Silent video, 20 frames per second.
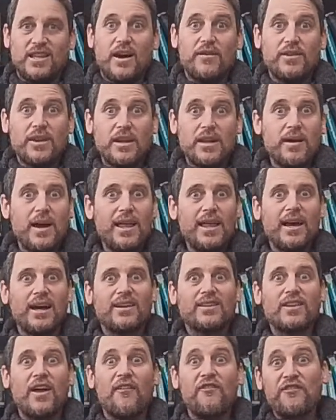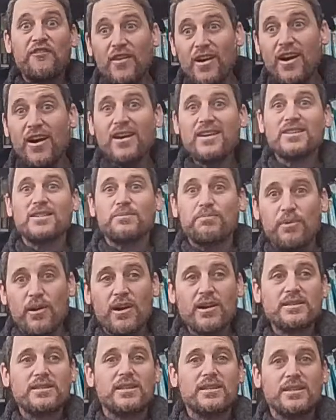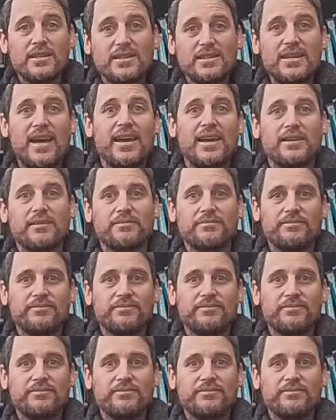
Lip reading: David HaMelech, the first person to say.